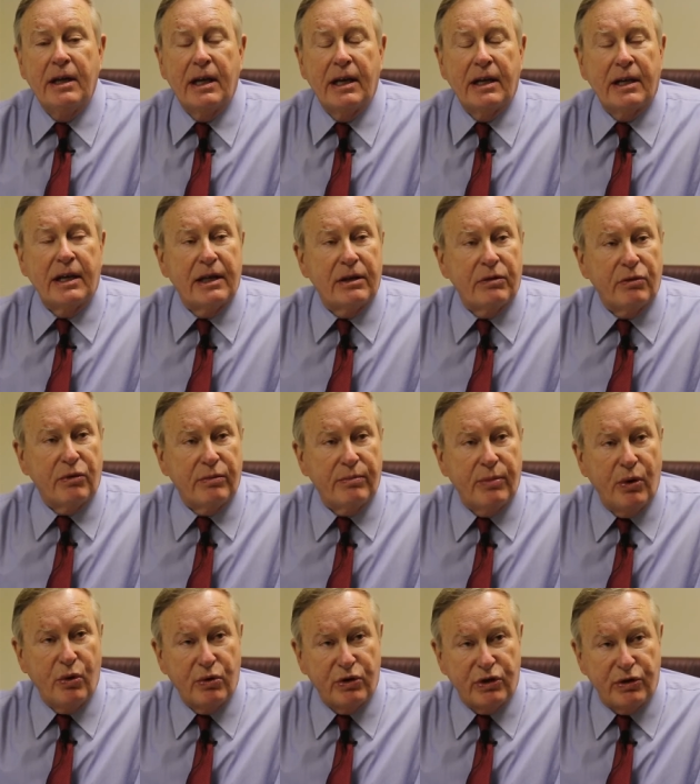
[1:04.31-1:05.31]
and get the
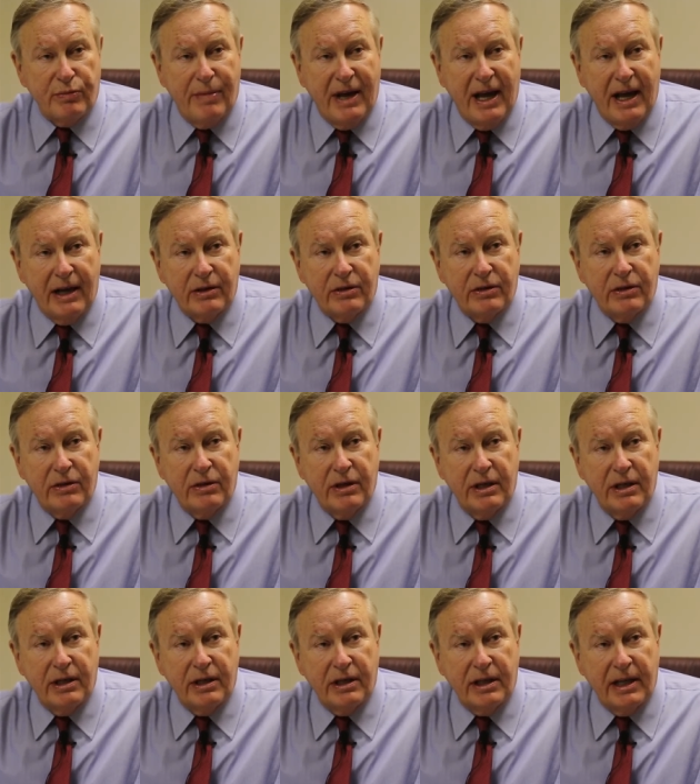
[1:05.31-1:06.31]
reports back to
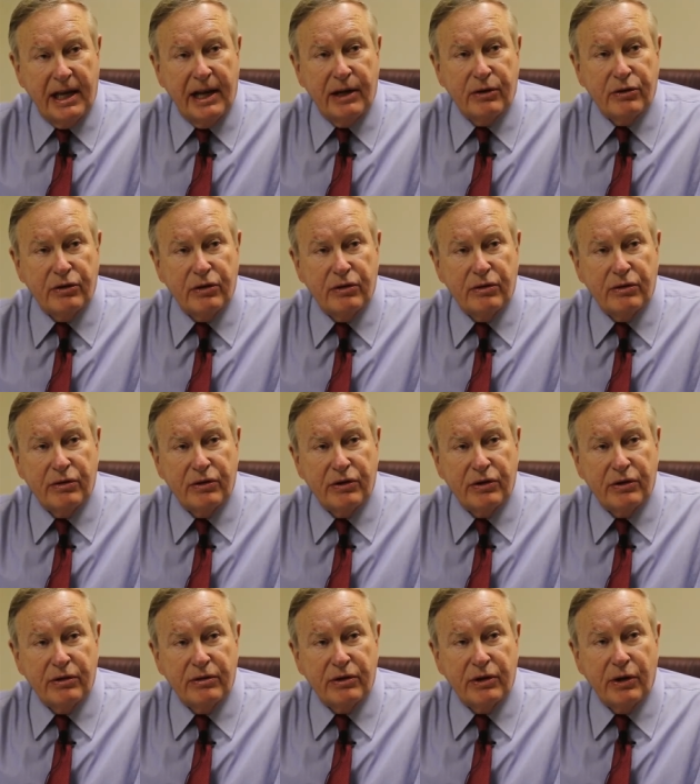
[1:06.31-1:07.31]
the
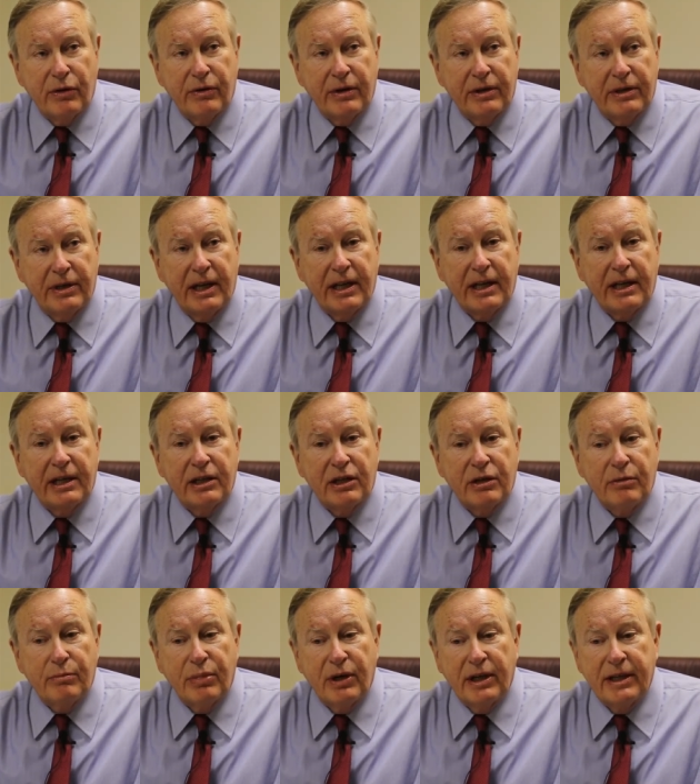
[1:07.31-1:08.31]
counselors so that they can
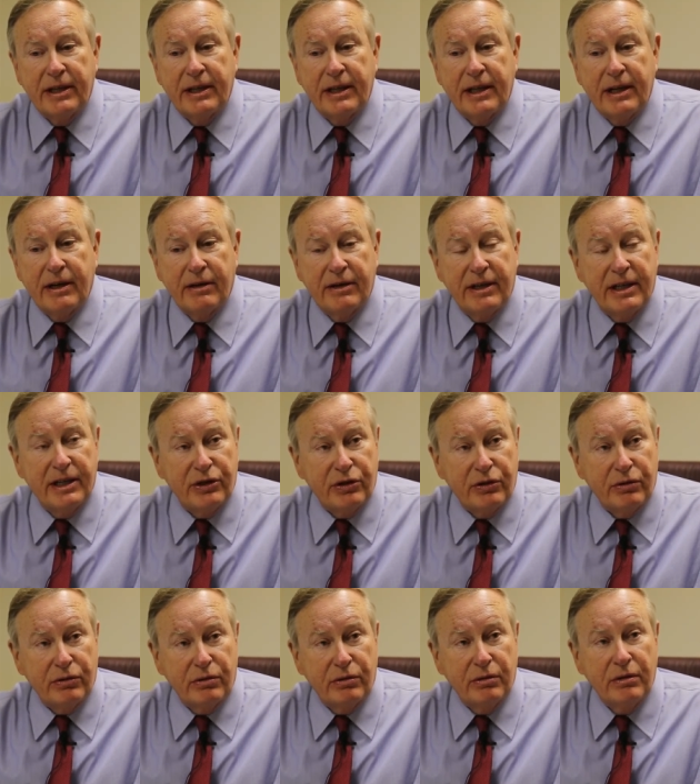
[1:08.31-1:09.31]
complete their
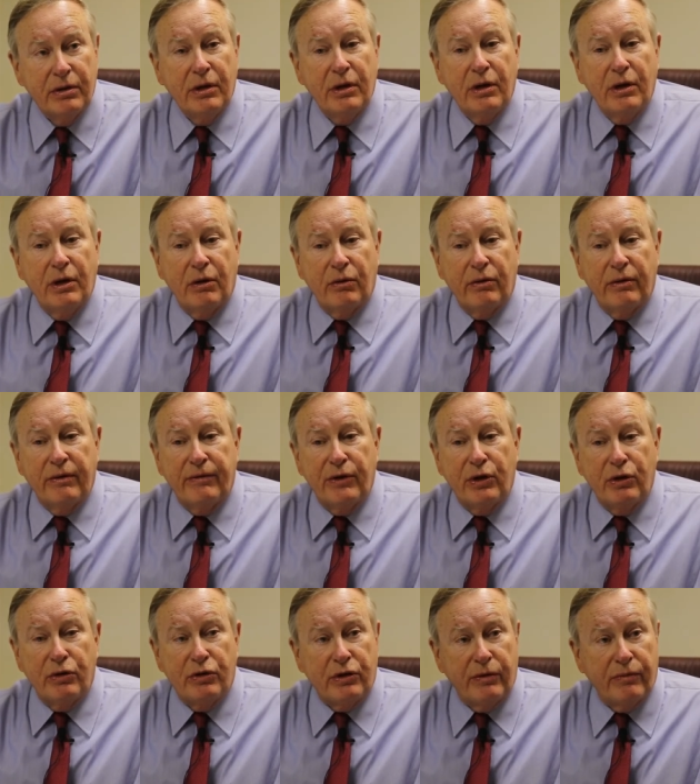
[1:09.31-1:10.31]
initial
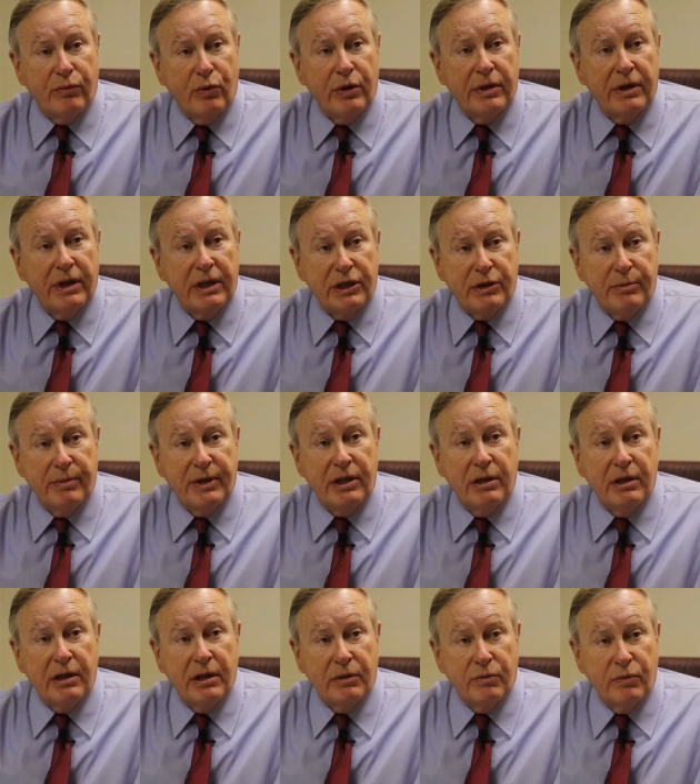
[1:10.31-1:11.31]
reviews of what needs to be
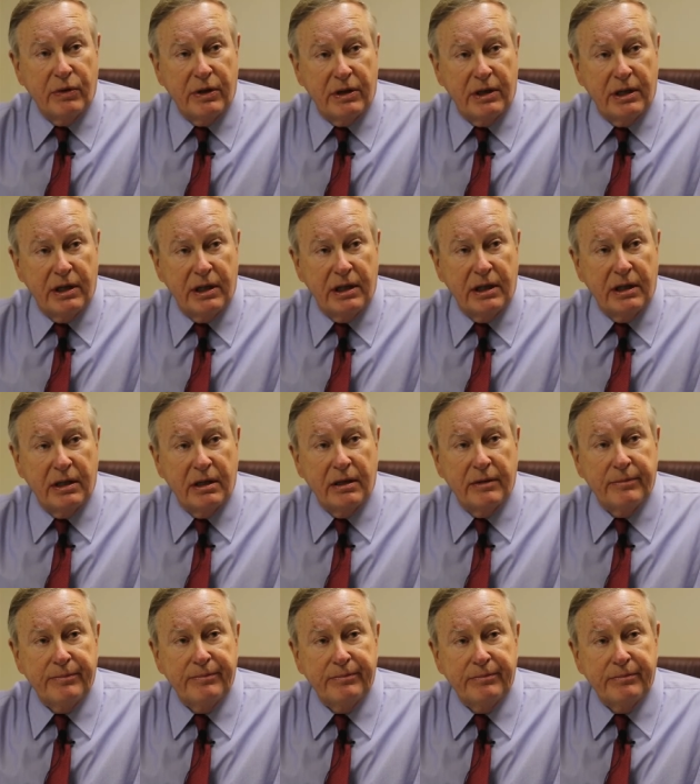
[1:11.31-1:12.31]
done with the,
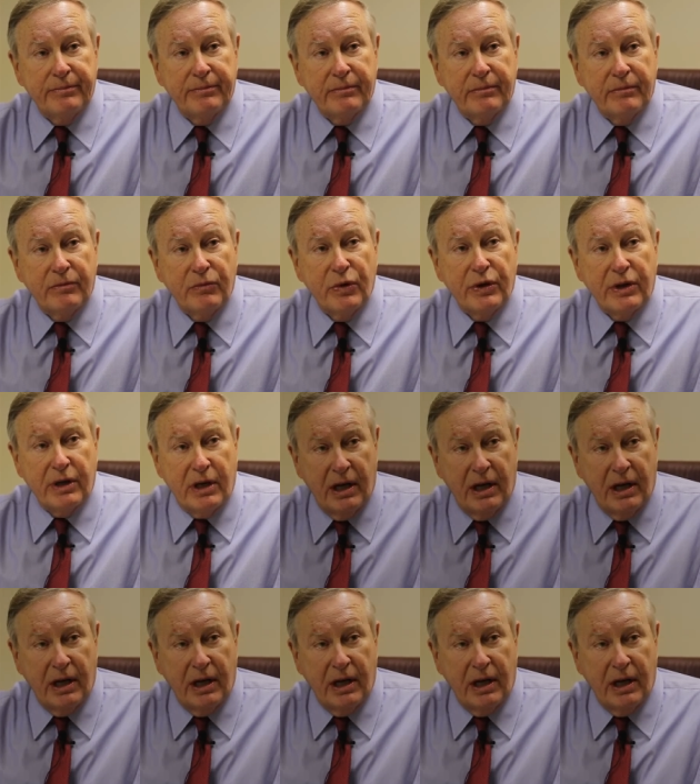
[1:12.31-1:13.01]
uh, with the